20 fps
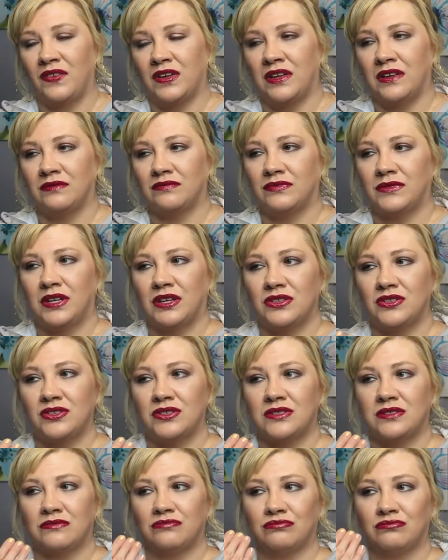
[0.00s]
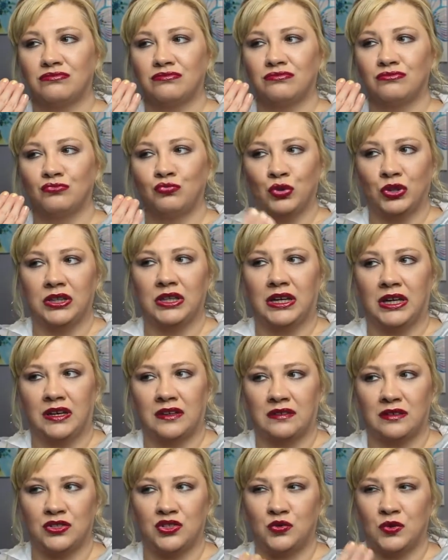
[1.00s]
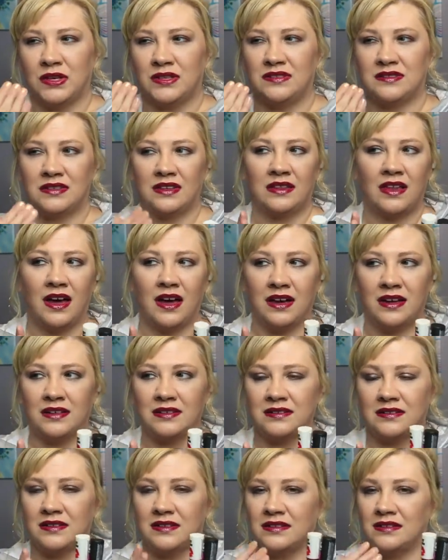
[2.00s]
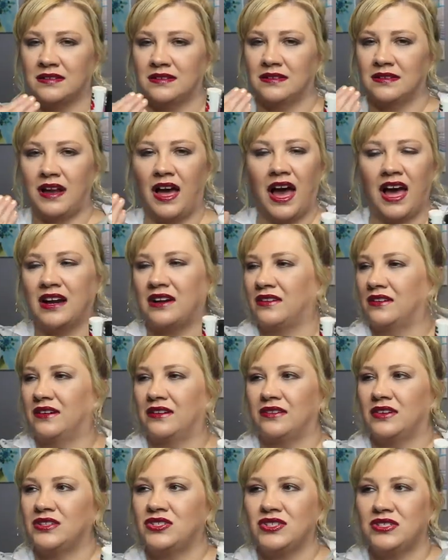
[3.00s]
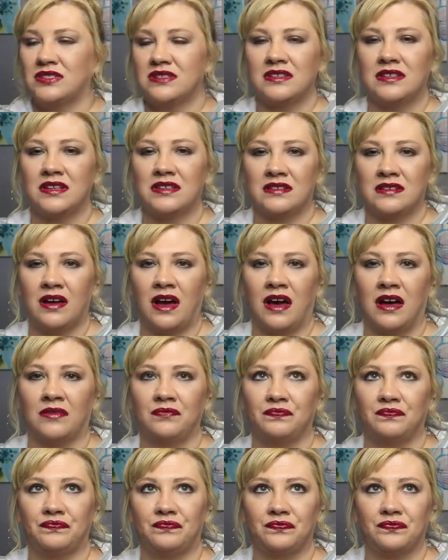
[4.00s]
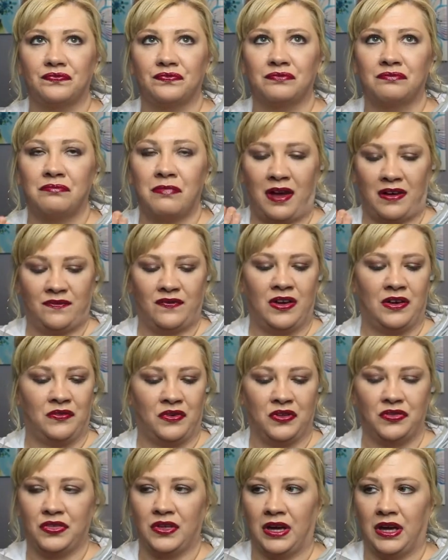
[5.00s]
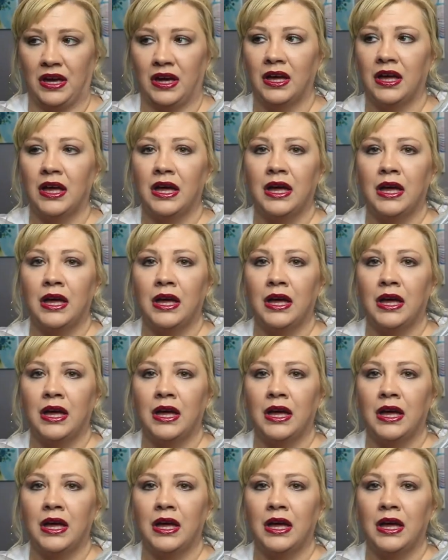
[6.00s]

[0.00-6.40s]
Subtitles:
It just really accentuates the lines, and I don't know, it just is not my favorite thing.